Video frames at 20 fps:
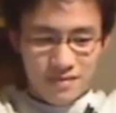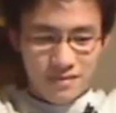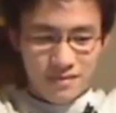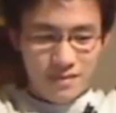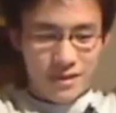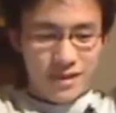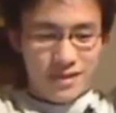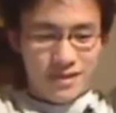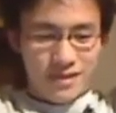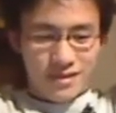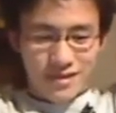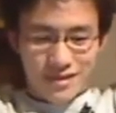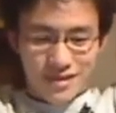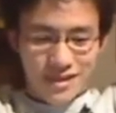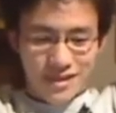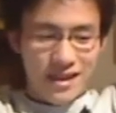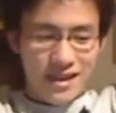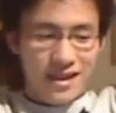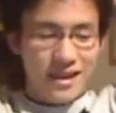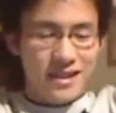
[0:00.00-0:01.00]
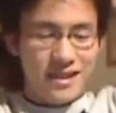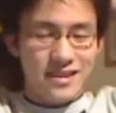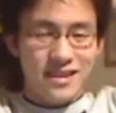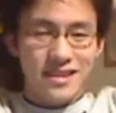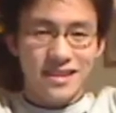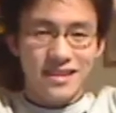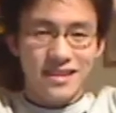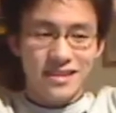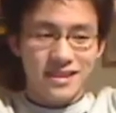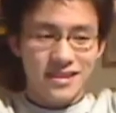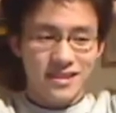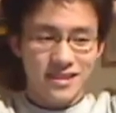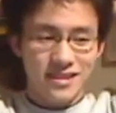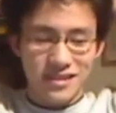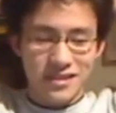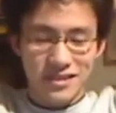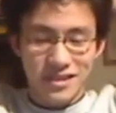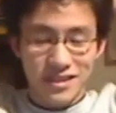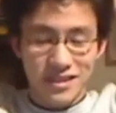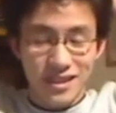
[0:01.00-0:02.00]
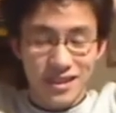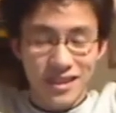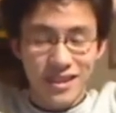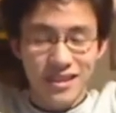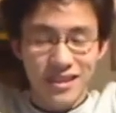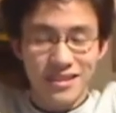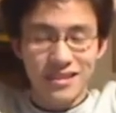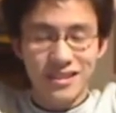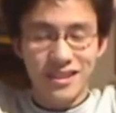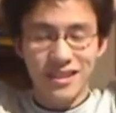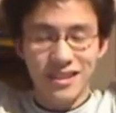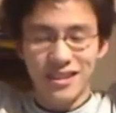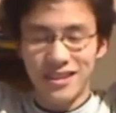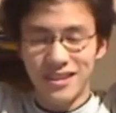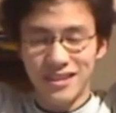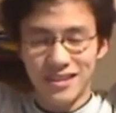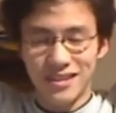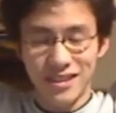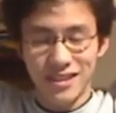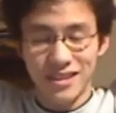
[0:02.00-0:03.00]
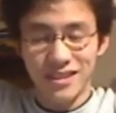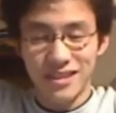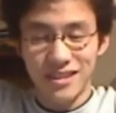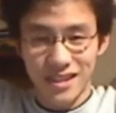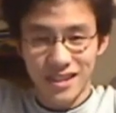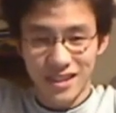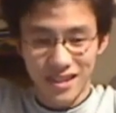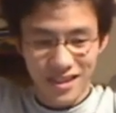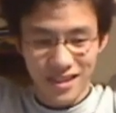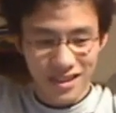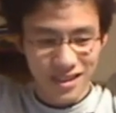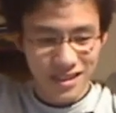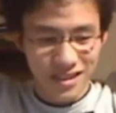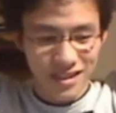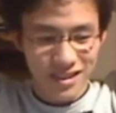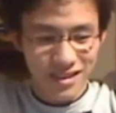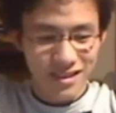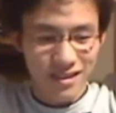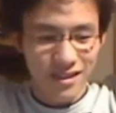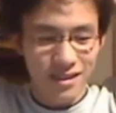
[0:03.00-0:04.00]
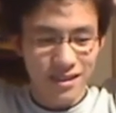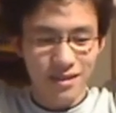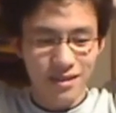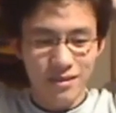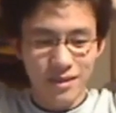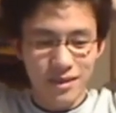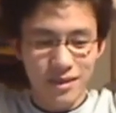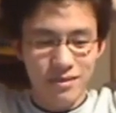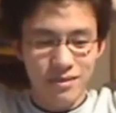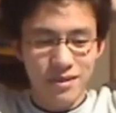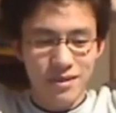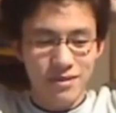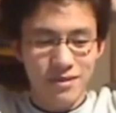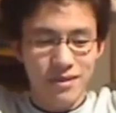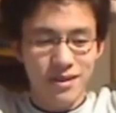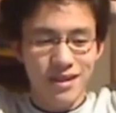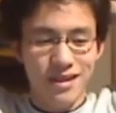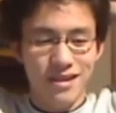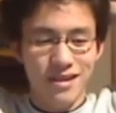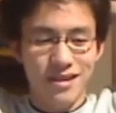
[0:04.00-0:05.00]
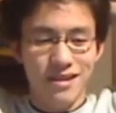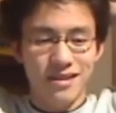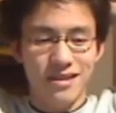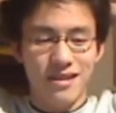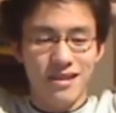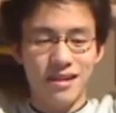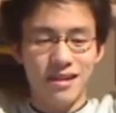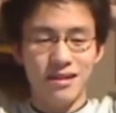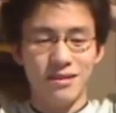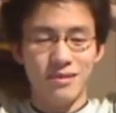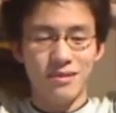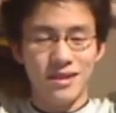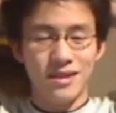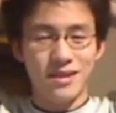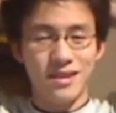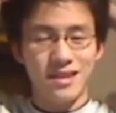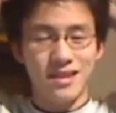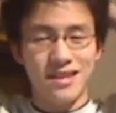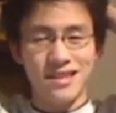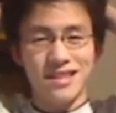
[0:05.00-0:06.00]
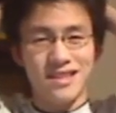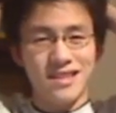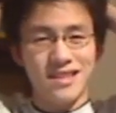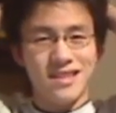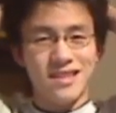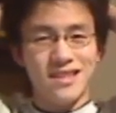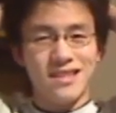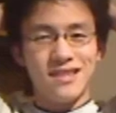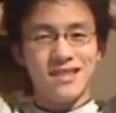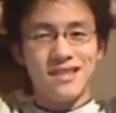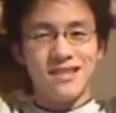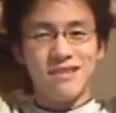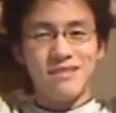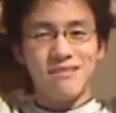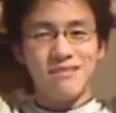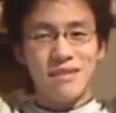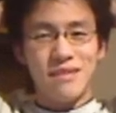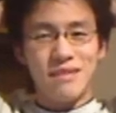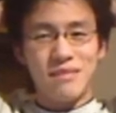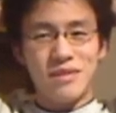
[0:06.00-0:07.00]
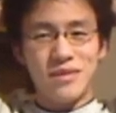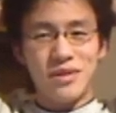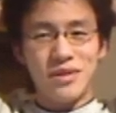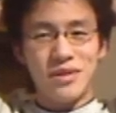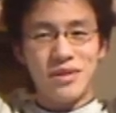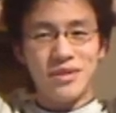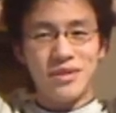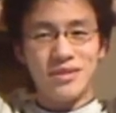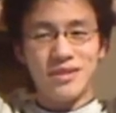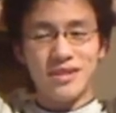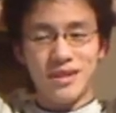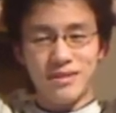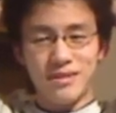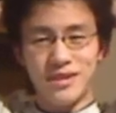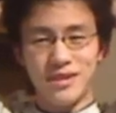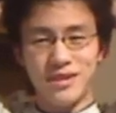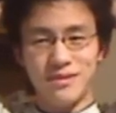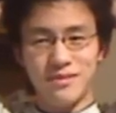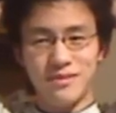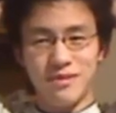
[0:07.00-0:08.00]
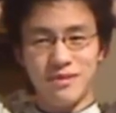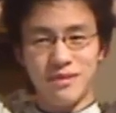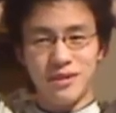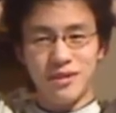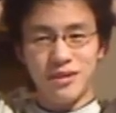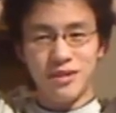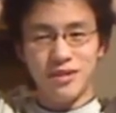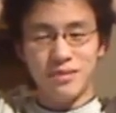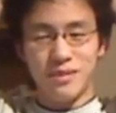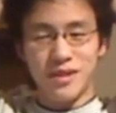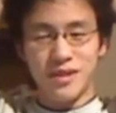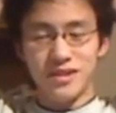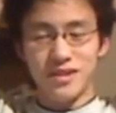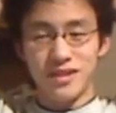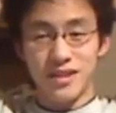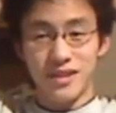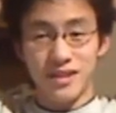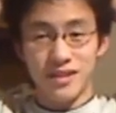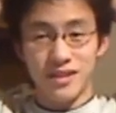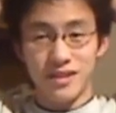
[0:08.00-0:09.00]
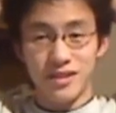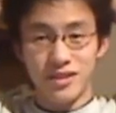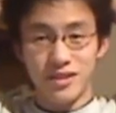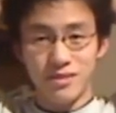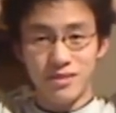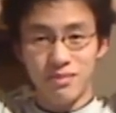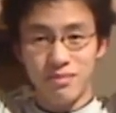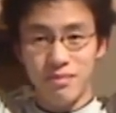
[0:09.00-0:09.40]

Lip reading: but yeah, as I just said, there are many people, I think there are many people, Japanese people who speaks English